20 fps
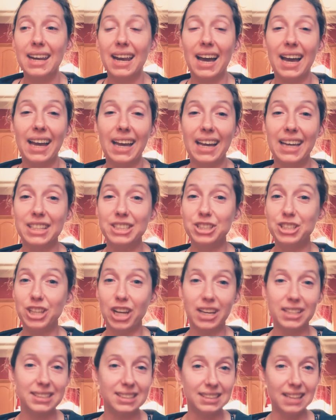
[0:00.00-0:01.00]
I had
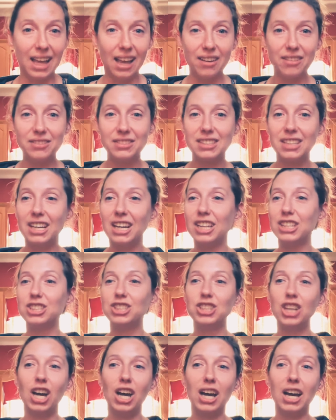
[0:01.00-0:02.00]
just left a
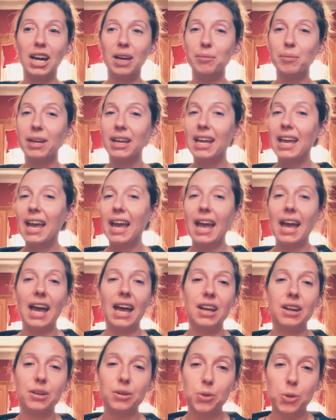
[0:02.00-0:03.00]
job
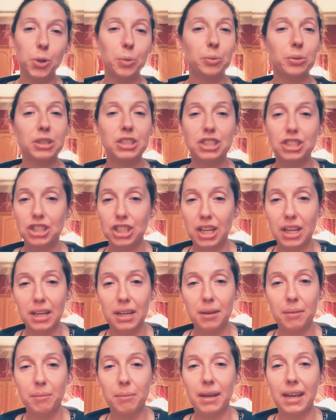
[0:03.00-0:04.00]
at a corporate
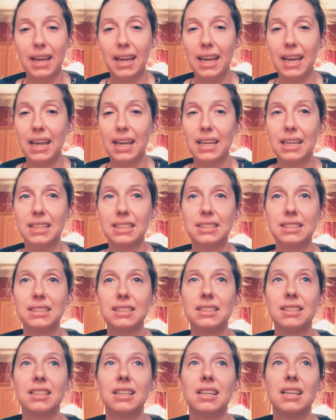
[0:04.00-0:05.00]
gym, and
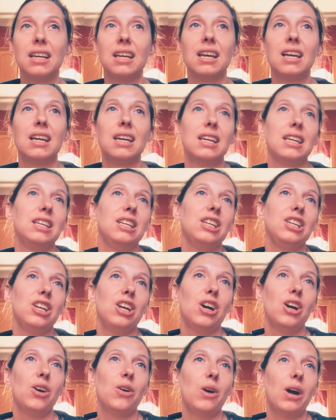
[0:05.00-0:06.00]

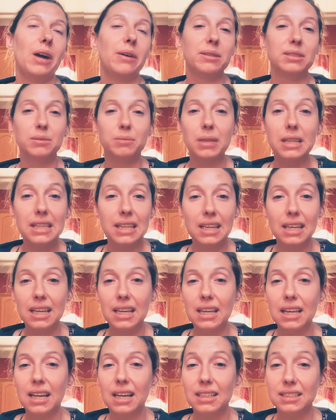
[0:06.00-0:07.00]
I was
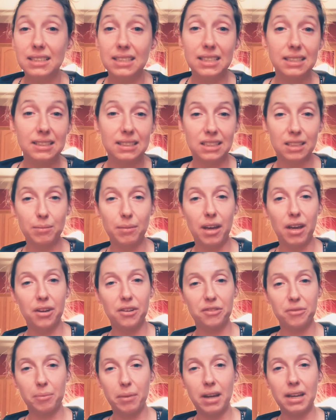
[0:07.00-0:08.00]
making a decent amount
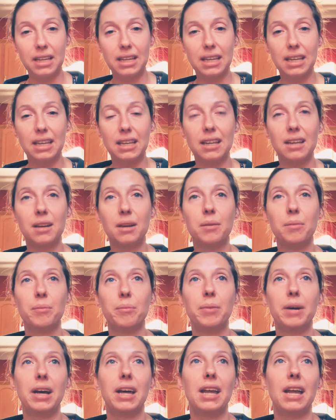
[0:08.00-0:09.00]
of money,
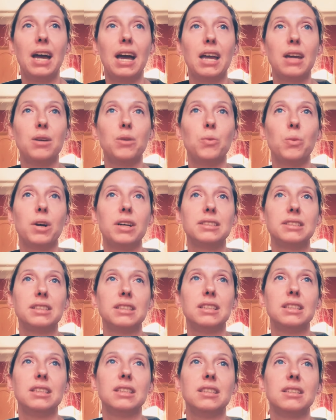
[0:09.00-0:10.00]
but I
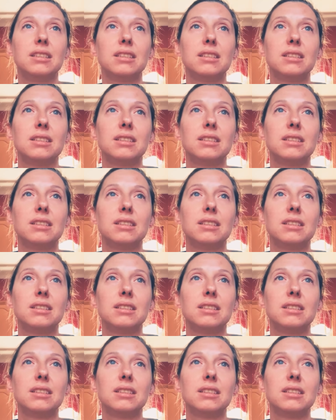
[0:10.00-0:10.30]
wasn't,